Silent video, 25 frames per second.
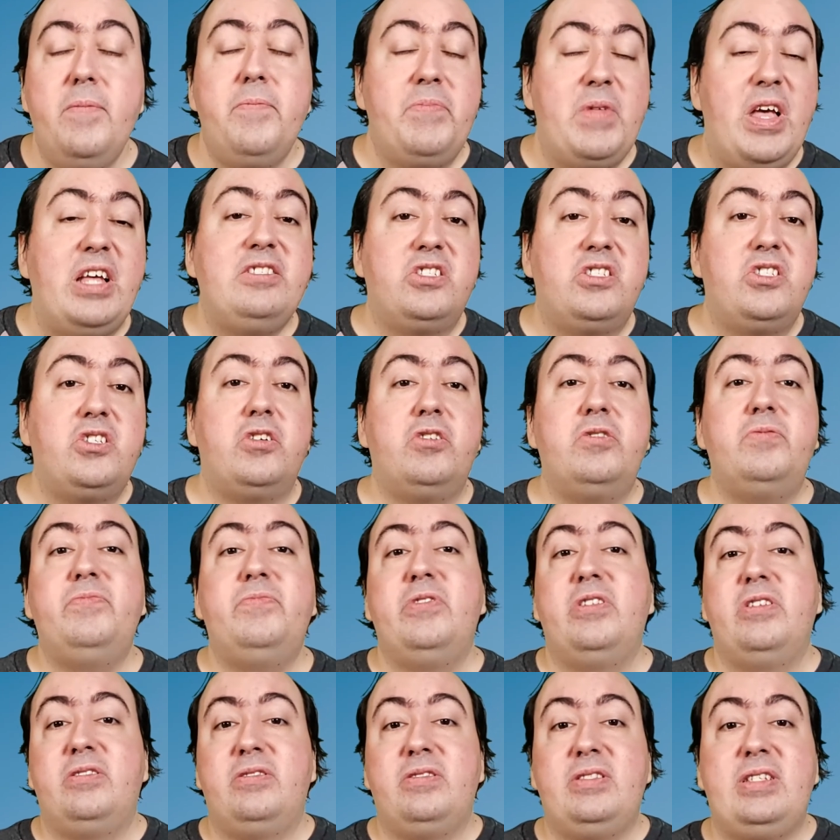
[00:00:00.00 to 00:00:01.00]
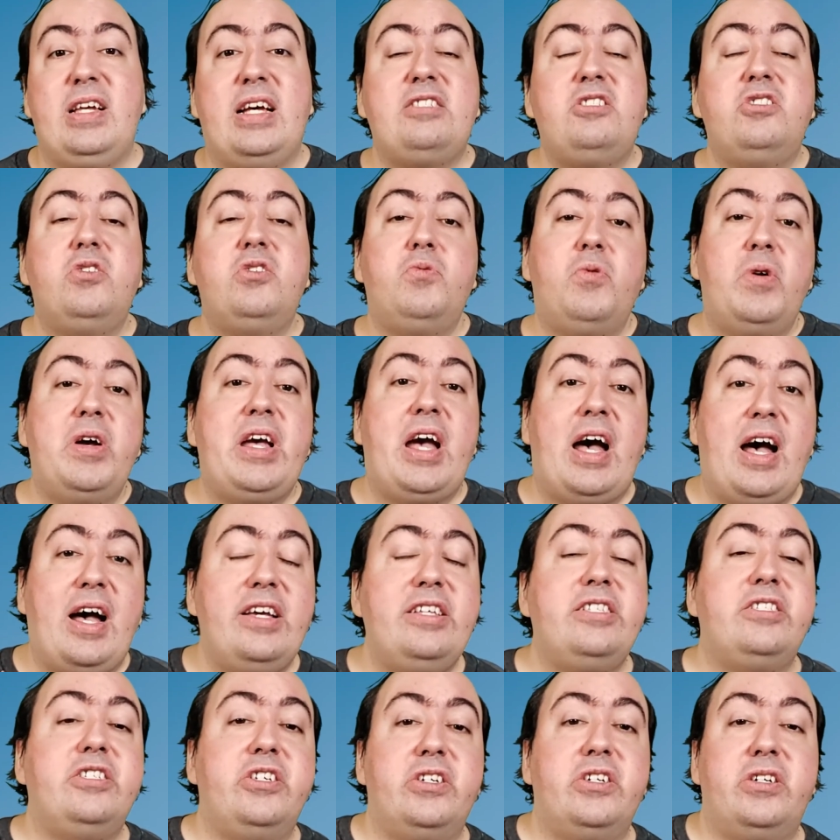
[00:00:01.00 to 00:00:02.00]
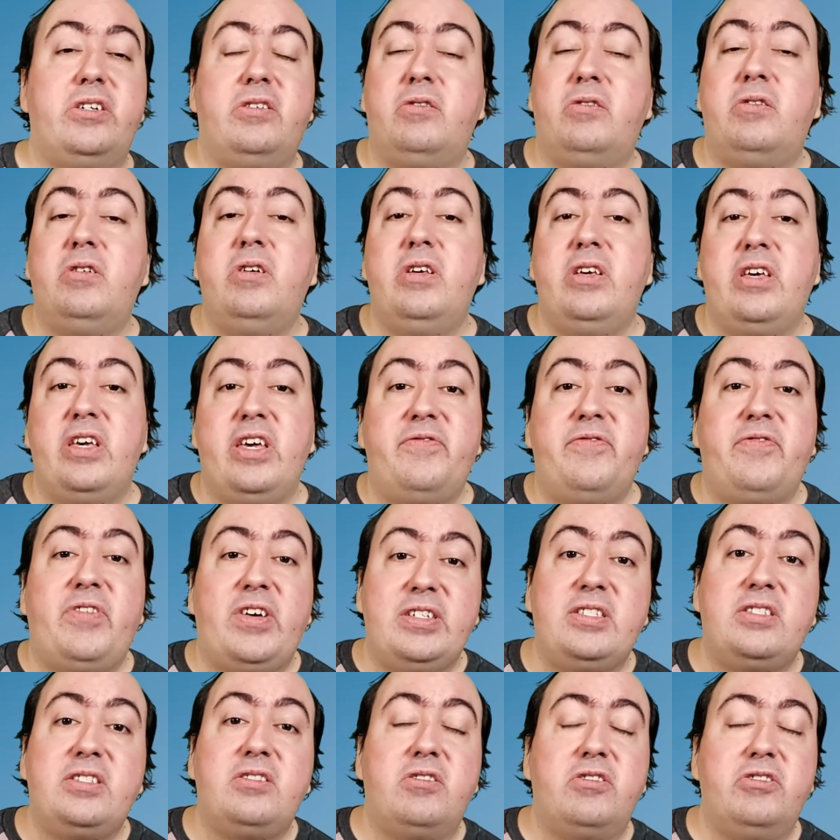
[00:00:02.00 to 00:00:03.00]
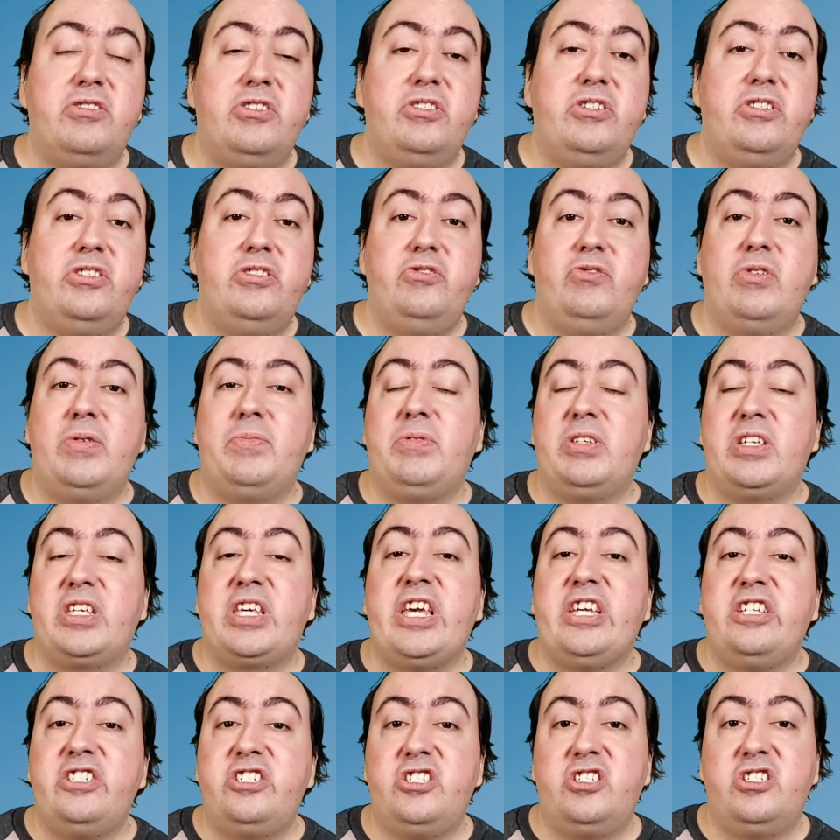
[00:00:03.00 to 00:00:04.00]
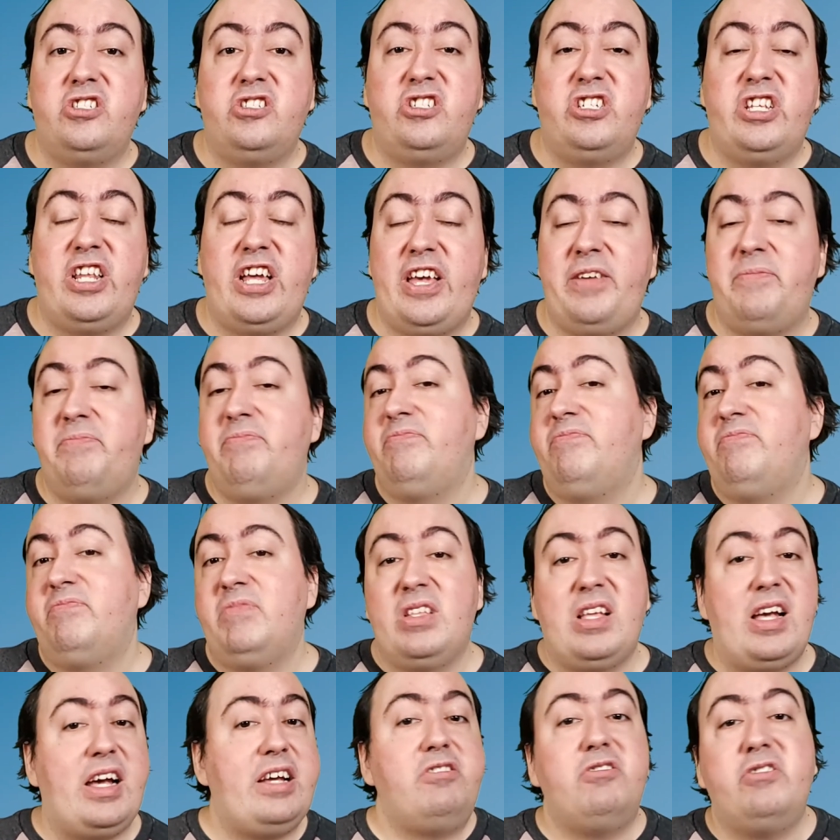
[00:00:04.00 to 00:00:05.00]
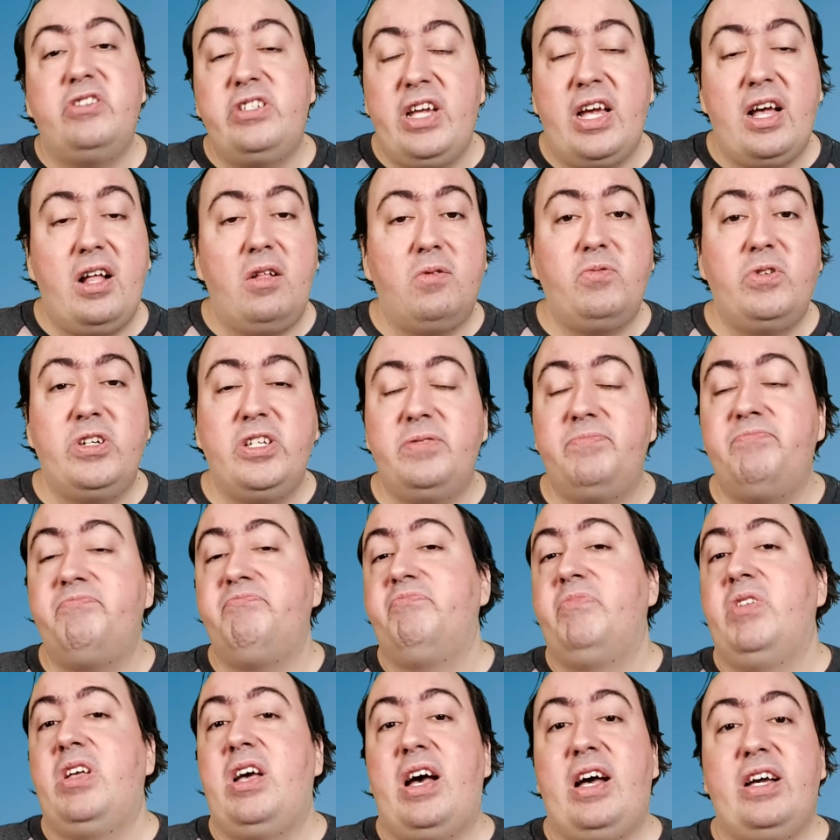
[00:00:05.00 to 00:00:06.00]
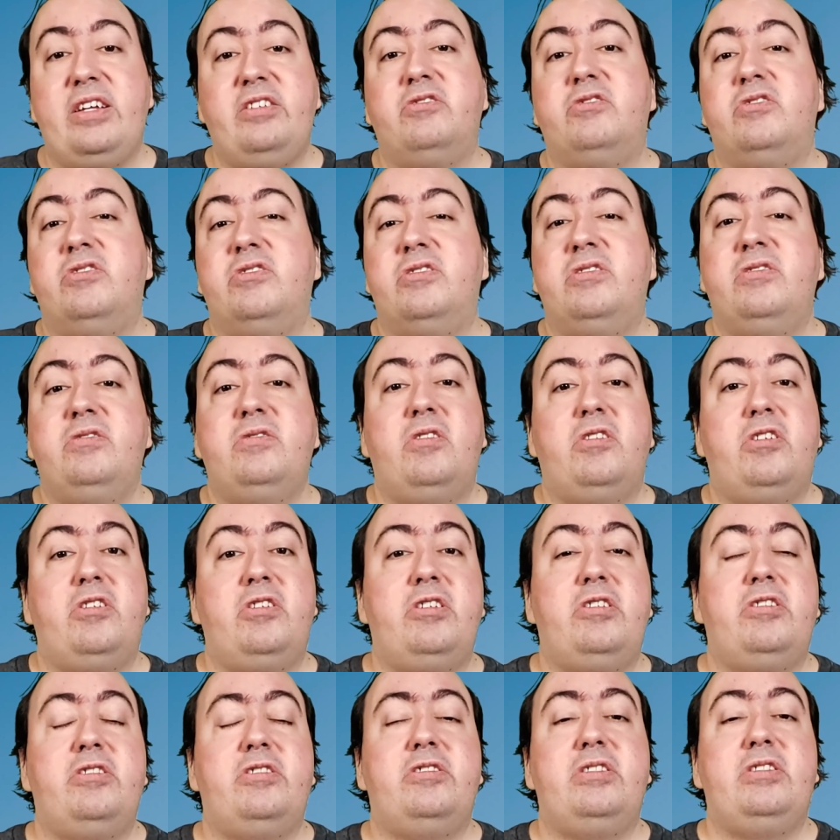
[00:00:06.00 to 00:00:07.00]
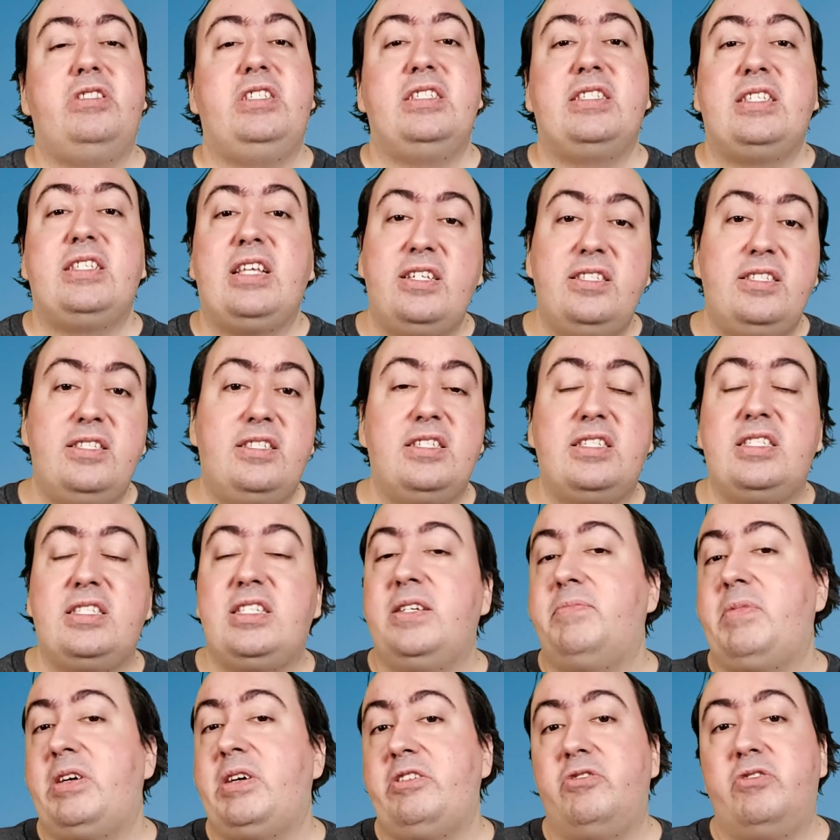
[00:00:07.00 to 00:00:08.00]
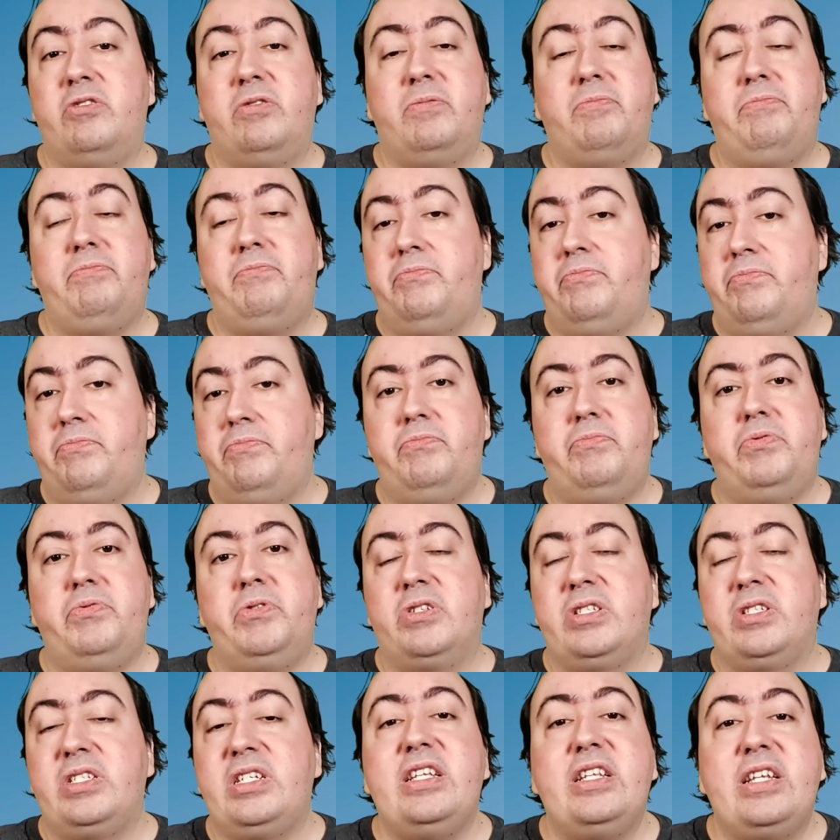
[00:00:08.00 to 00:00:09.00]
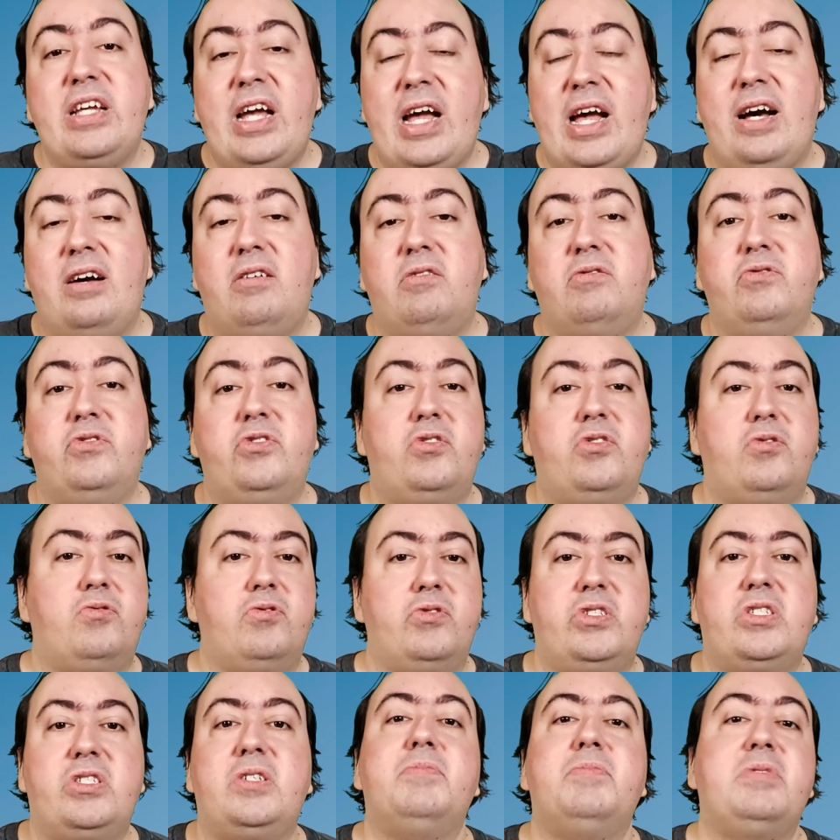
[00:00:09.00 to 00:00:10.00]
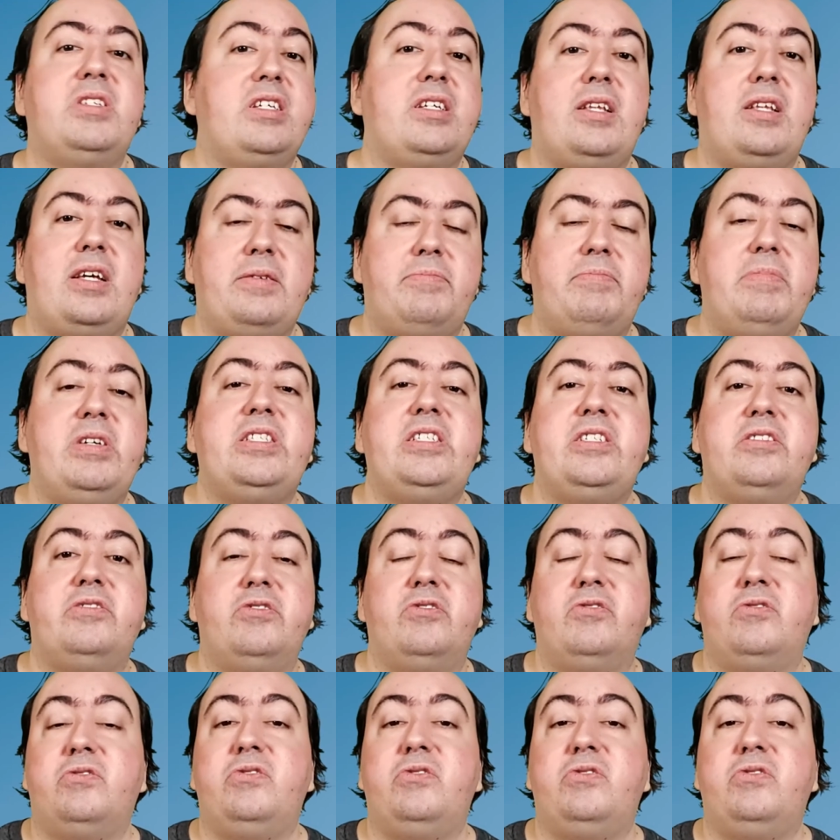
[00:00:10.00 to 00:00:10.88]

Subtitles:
And so that's the way I'd go if I started a new application today. Either Tailwind, either a design system, either built in house or something like Material